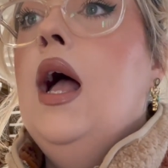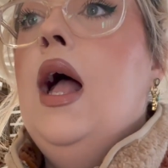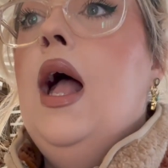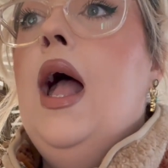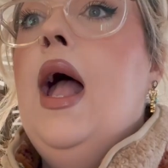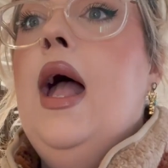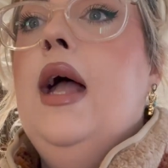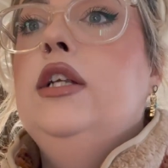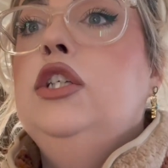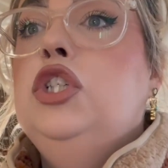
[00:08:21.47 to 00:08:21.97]

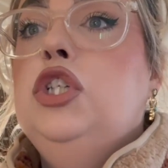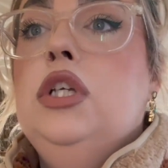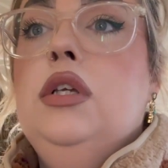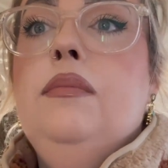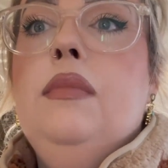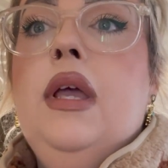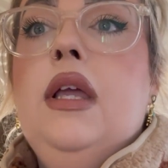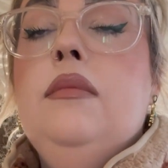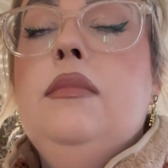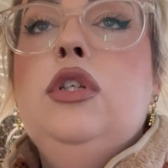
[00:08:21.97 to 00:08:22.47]
And she
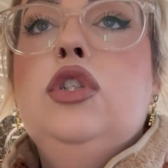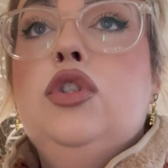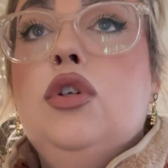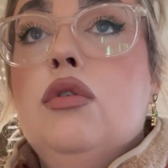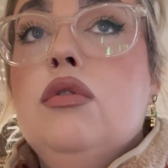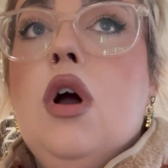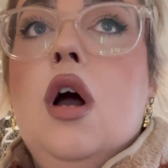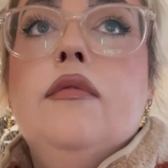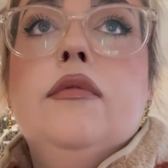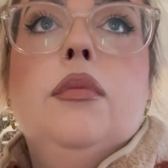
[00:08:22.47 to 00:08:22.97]
made me
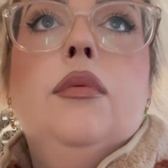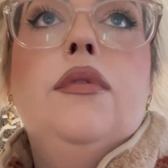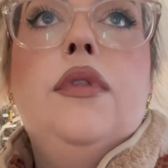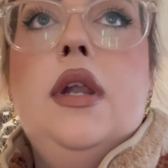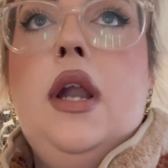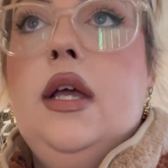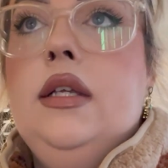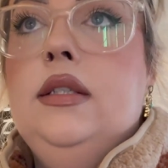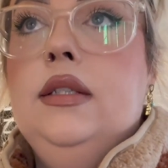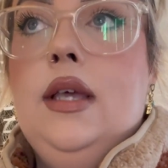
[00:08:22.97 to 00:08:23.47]
so comfortable
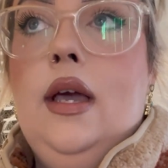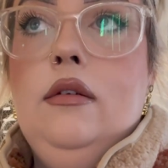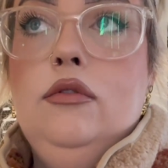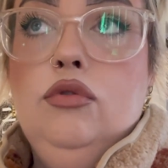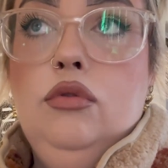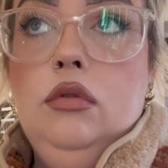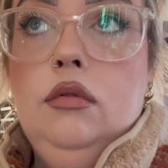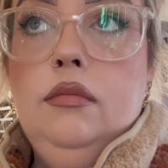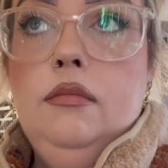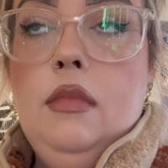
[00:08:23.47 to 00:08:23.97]
that I
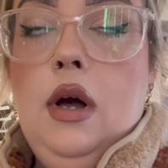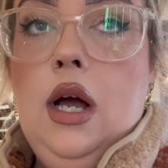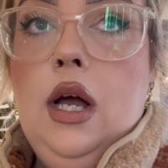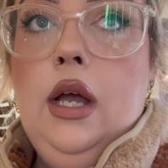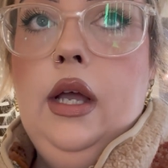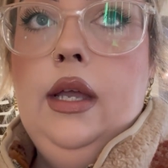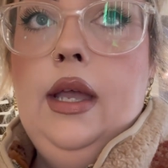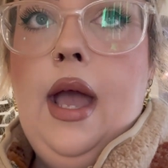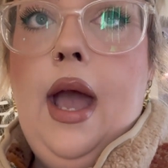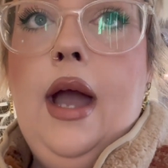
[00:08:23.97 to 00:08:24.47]
scheduled
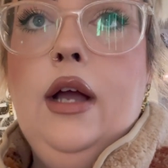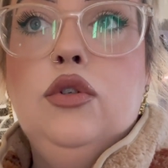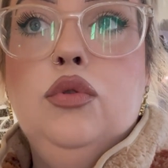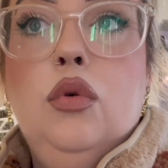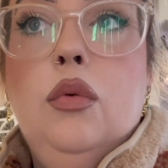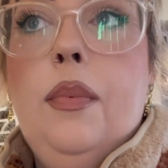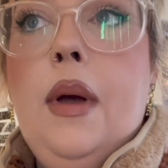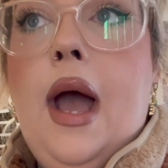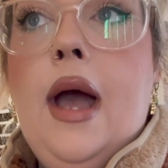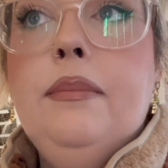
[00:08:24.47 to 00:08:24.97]
my
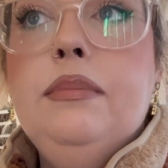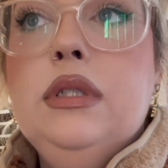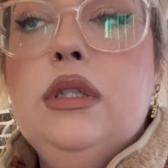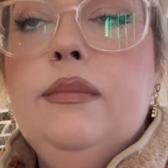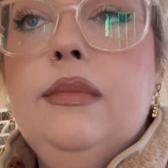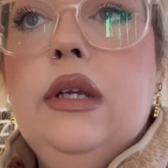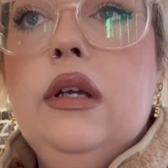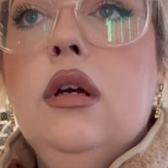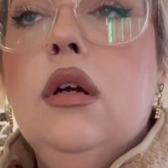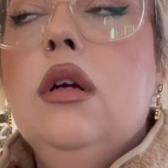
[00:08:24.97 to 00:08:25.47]
actual pap
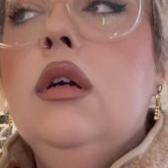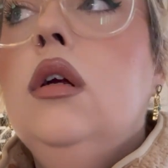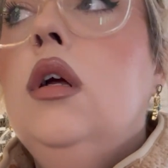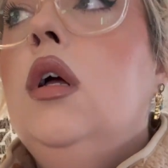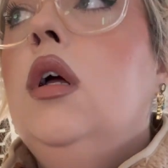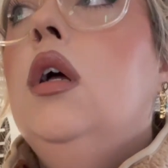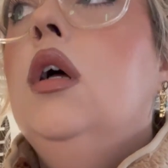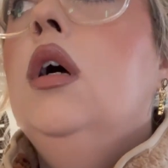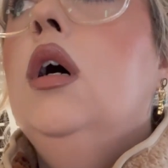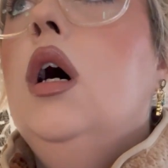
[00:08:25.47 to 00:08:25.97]
smear.
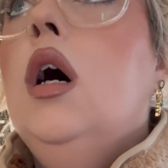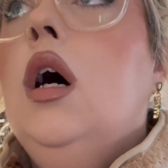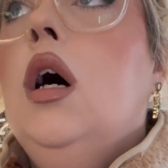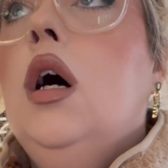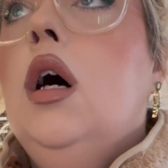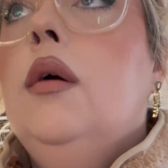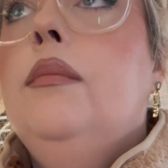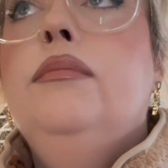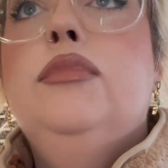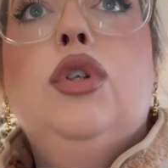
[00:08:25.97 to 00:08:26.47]
So
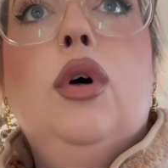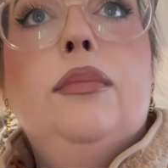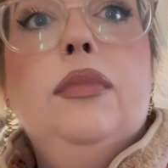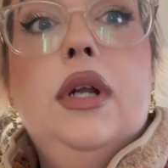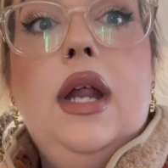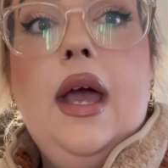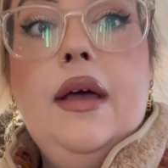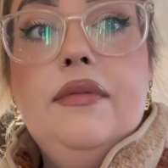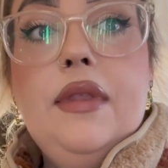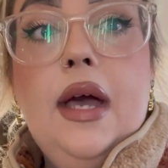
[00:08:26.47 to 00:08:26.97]
I'm going
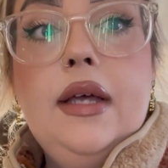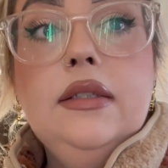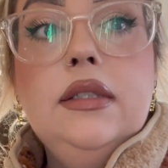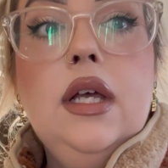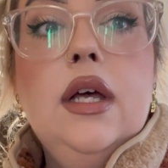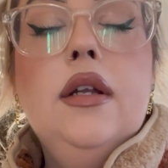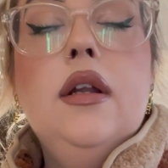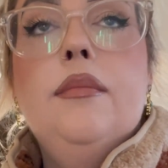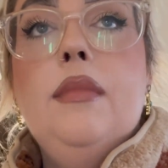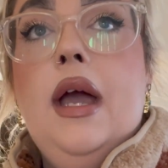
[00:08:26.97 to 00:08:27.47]
to have that
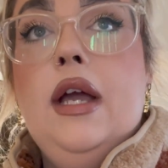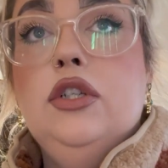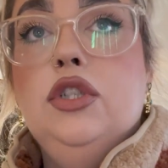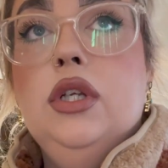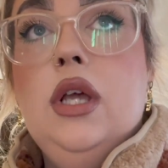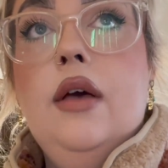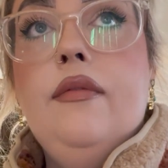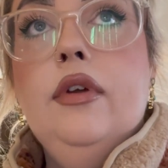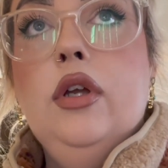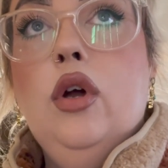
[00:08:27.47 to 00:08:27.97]
done. I'm
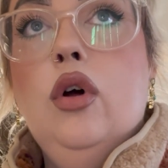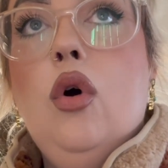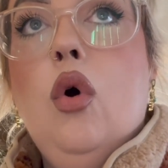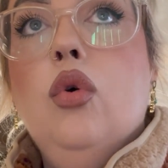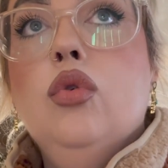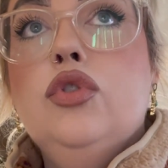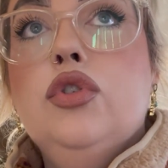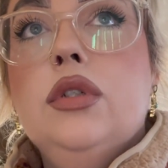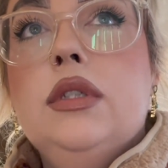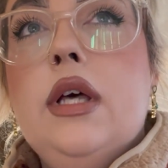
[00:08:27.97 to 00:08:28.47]
actually having an
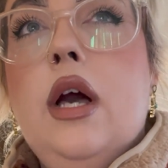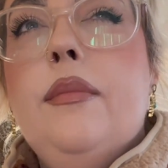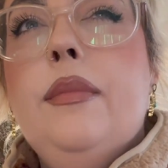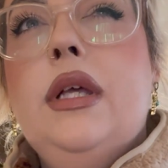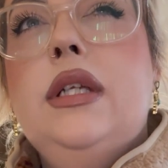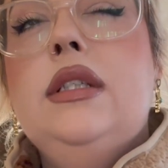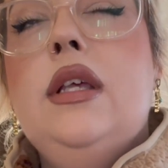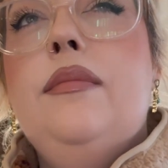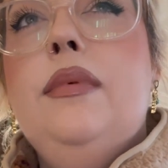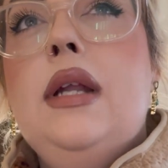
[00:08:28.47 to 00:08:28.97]
ultrasound
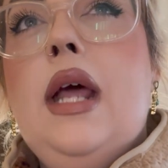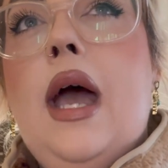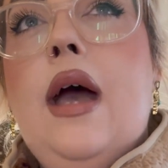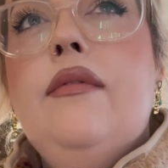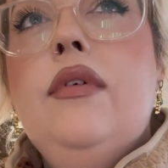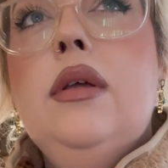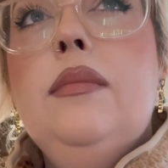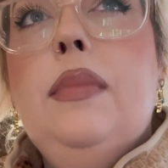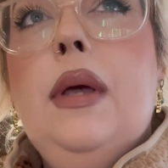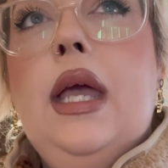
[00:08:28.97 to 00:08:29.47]
because I've been
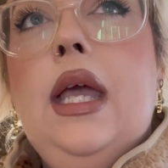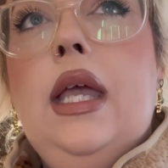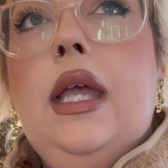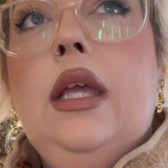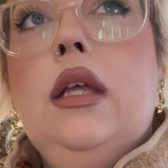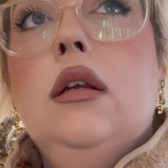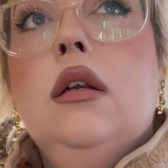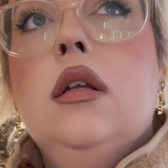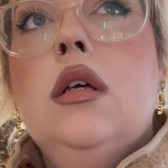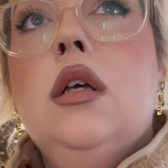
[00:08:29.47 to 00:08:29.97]
having
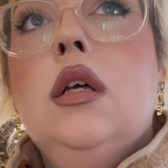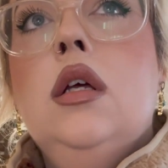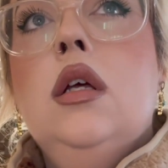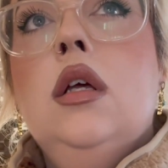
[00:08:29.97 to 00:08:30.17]
pain